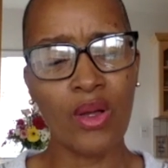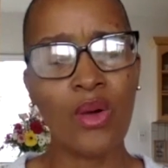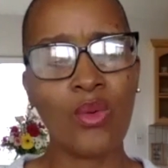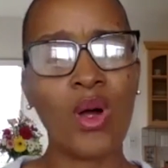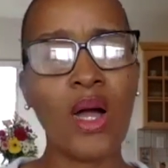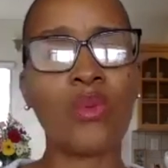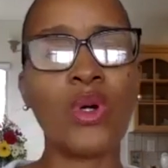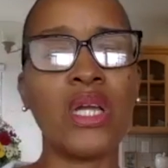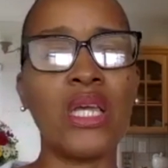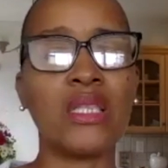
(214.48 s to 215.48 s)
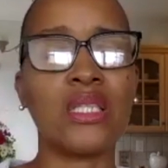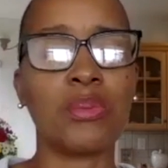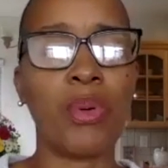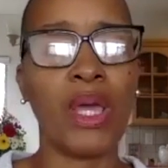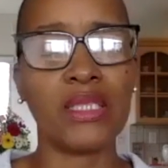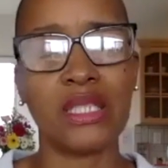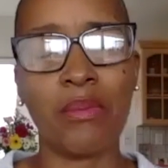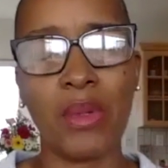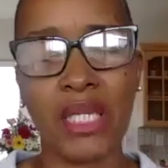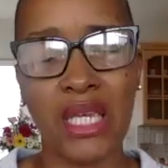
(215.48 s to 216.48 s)
Well, we're in this
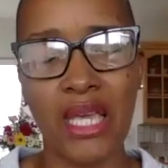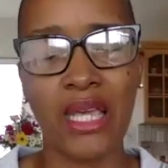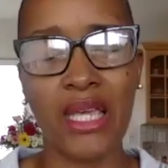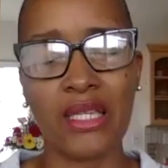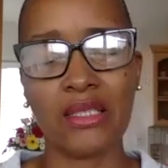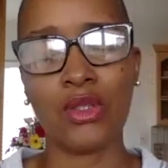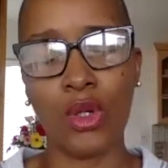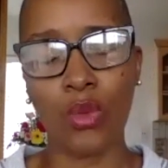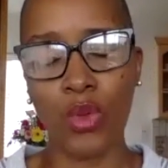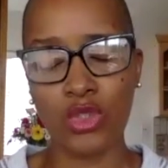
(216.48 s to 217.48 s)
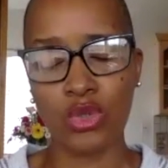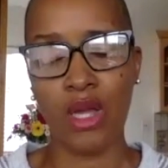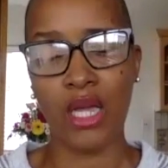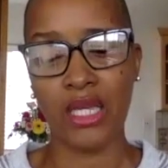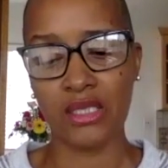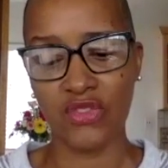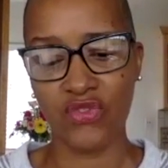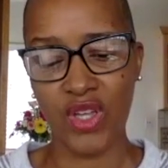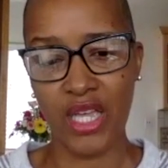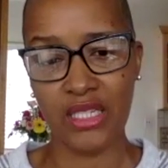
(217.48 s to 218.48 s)
pandemic and, we're trying to
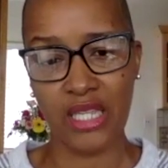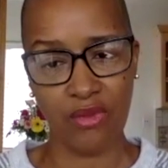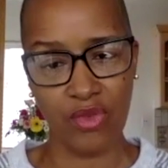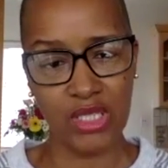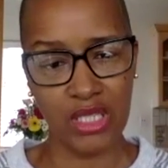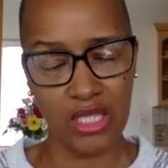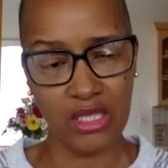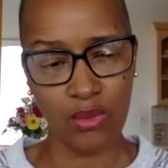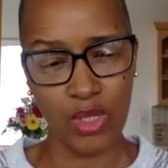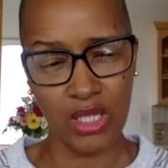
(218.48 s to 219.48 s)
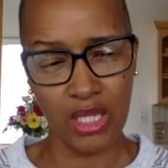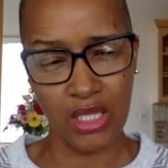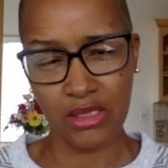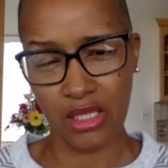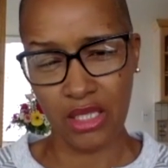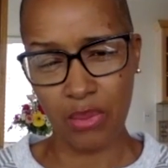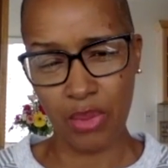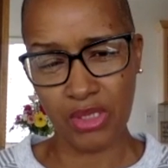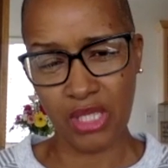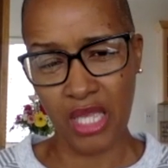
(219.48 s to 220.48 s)
find everything that we can to keep
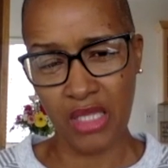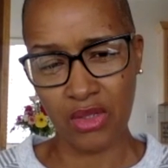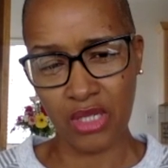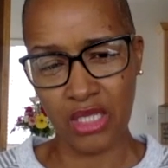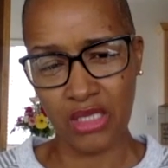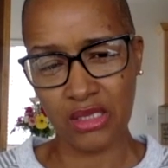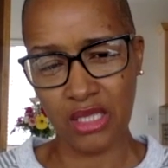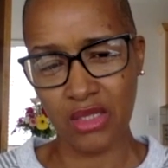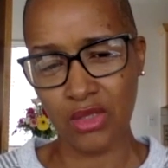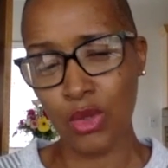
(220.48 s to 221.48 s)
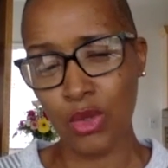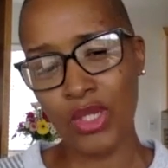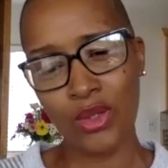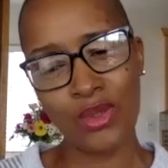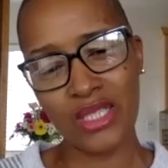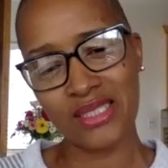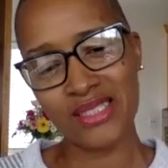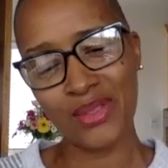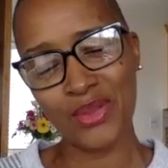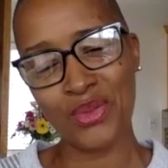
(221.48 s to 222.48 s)
us anchored and centered. Who are you
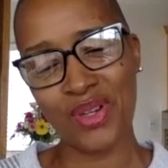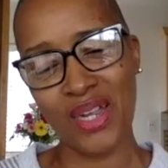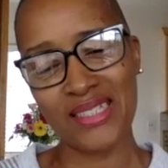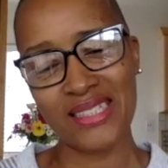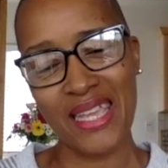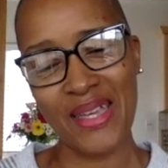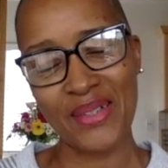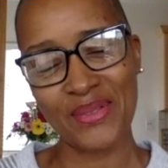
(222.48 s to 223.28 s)
listening to right now?